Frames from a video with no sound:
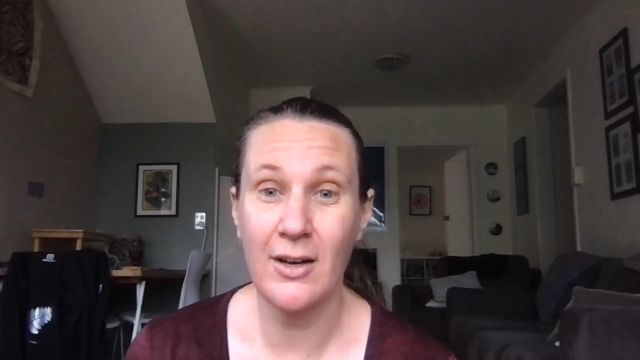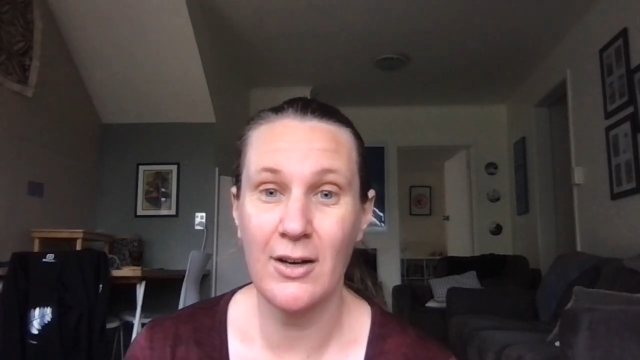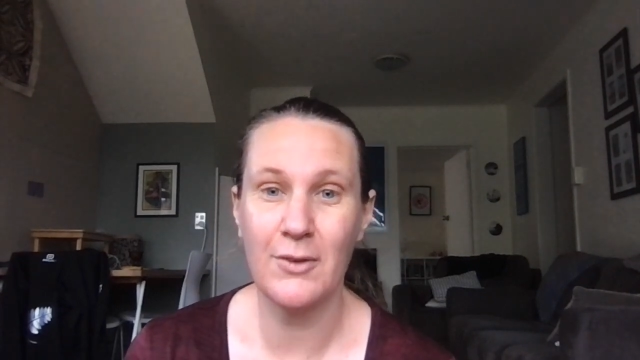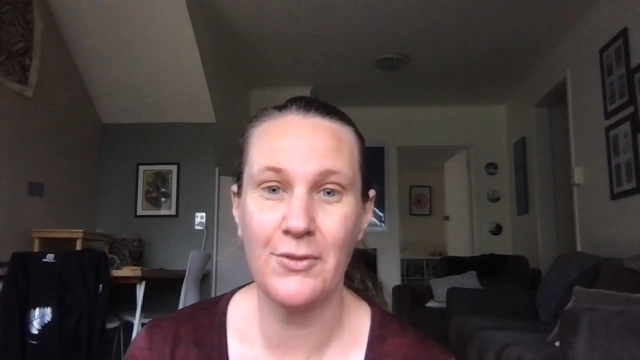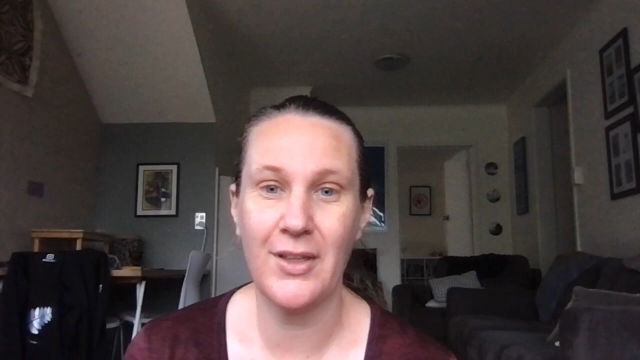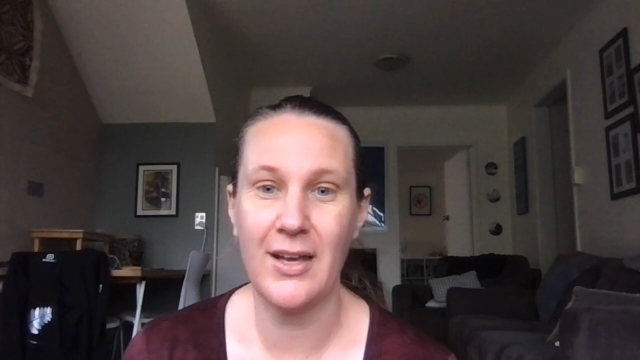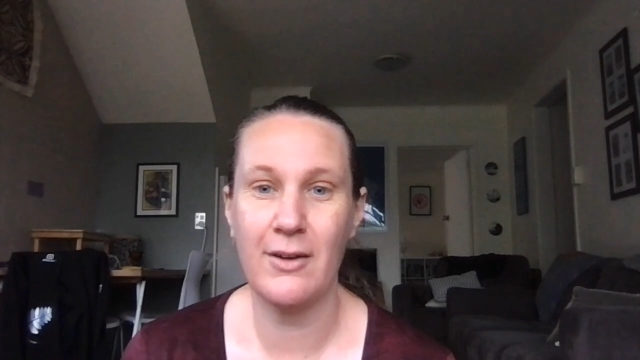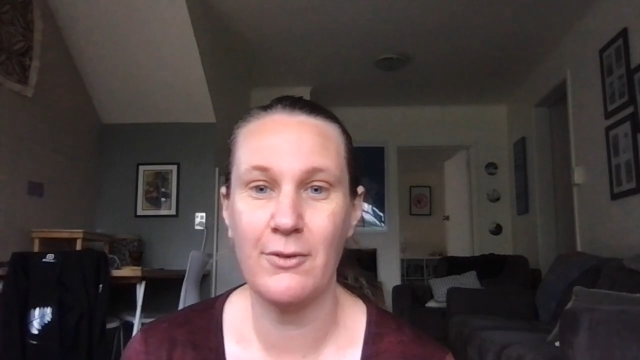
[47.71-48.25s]

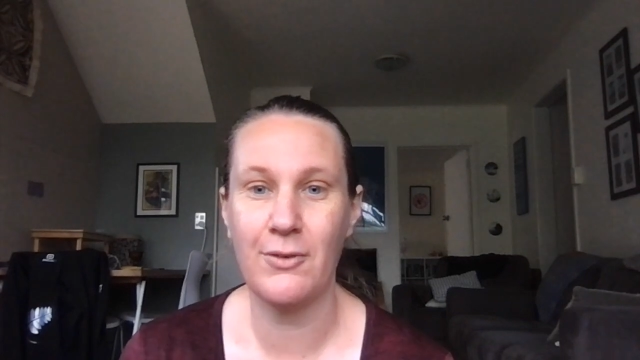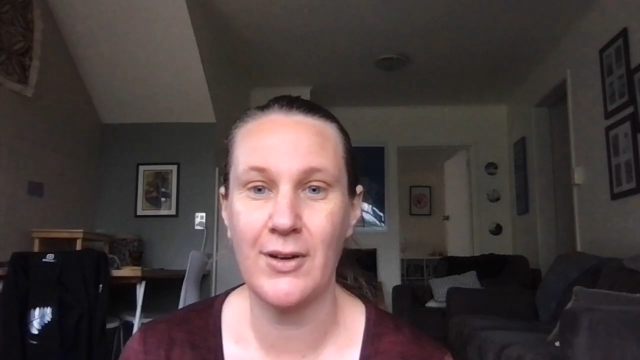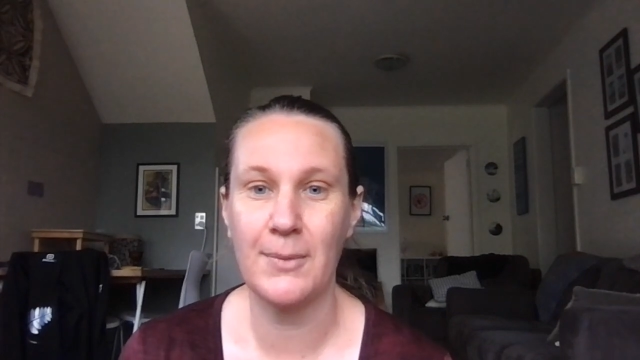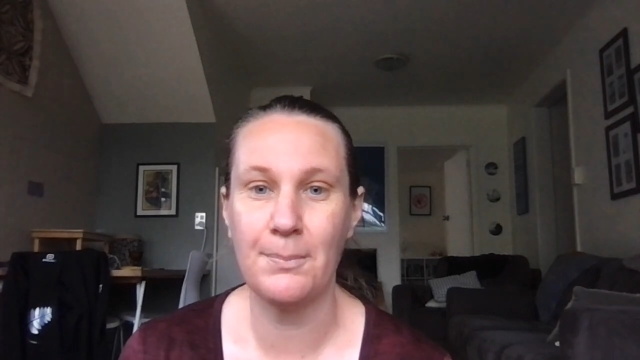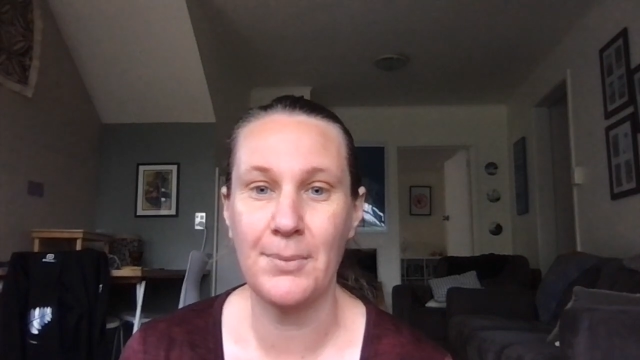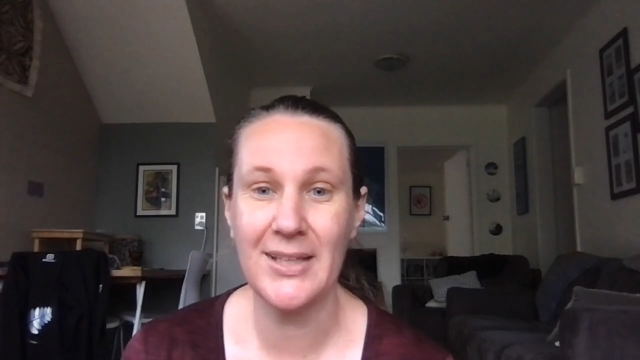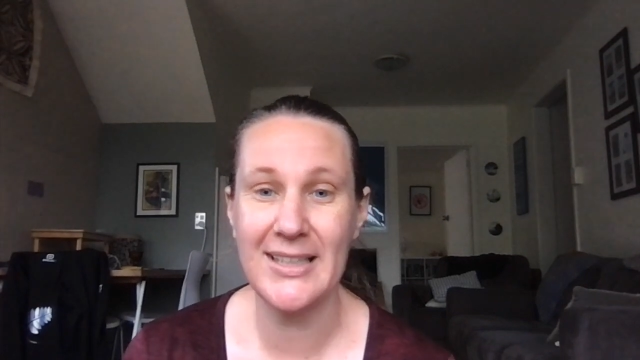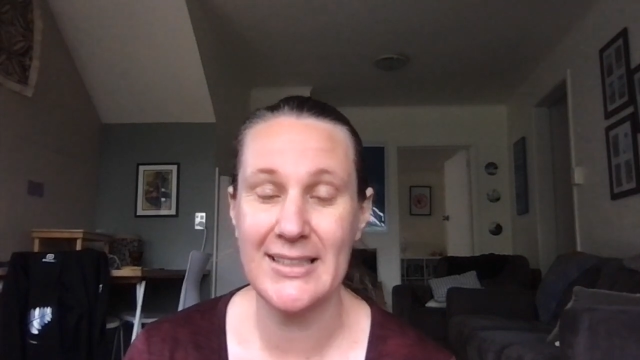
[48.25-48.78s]
of that
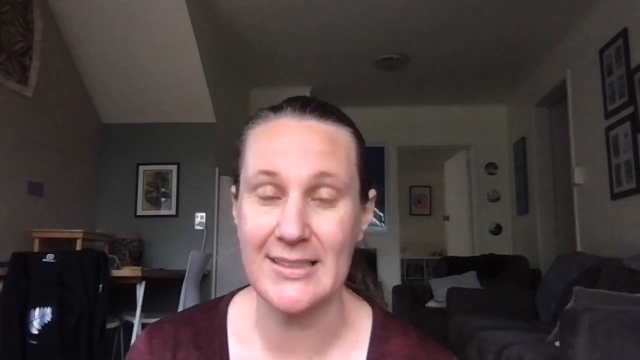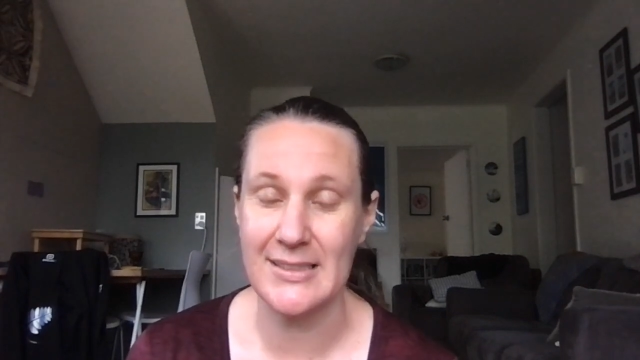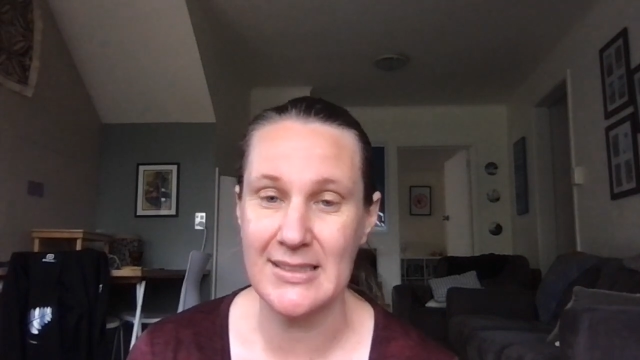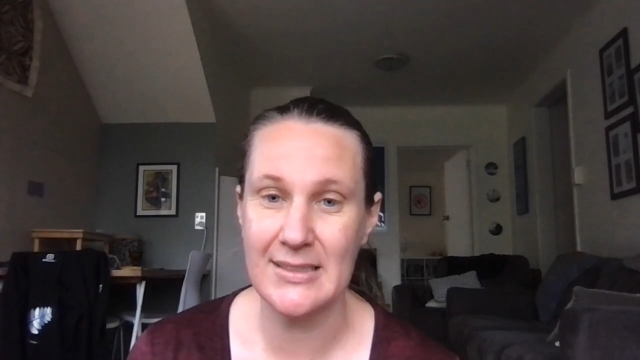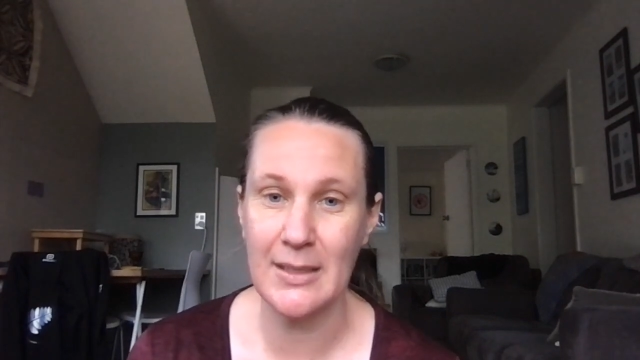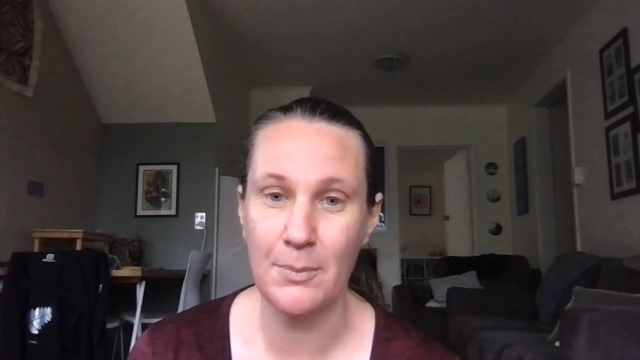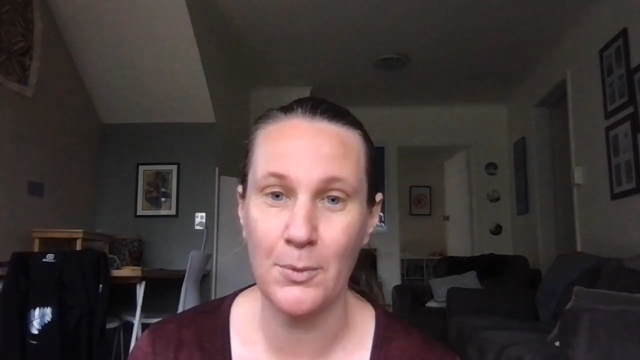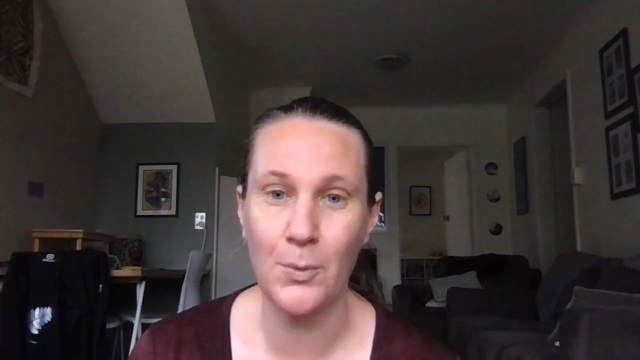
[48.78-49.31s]
fun,
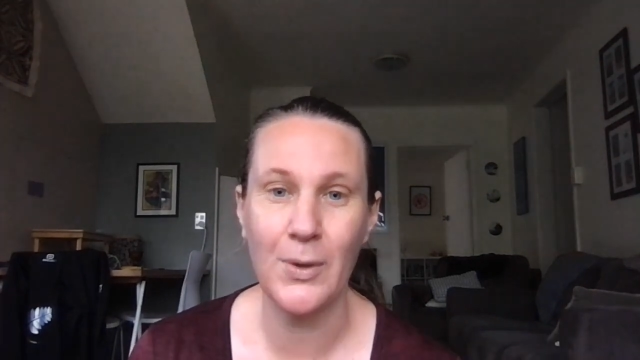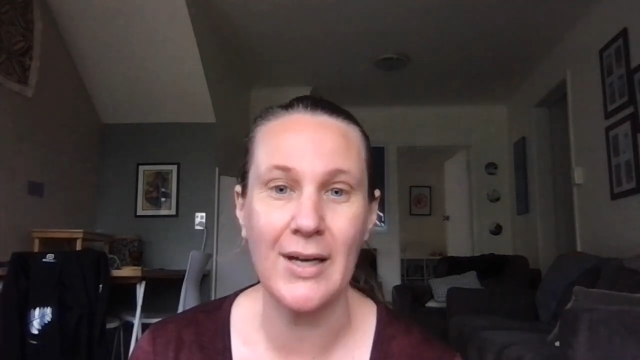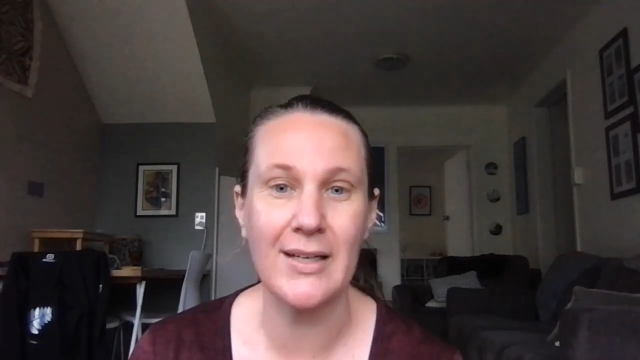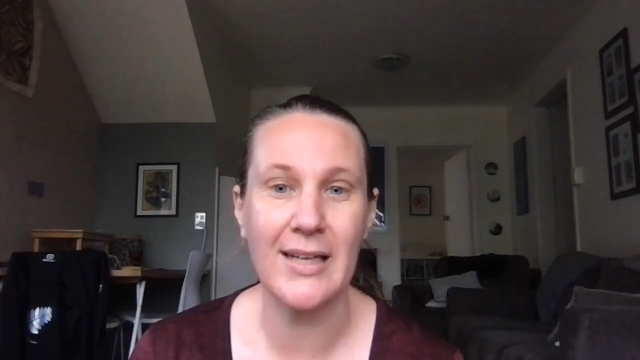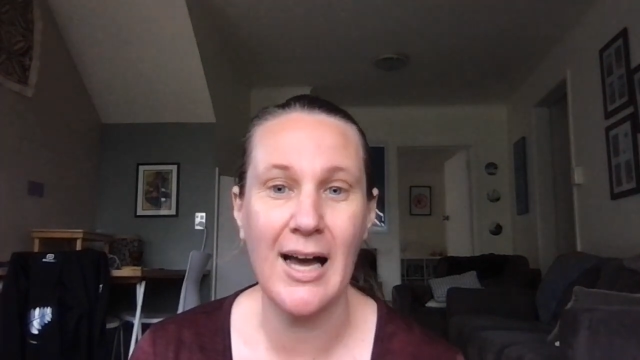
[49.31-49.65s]
please, number one,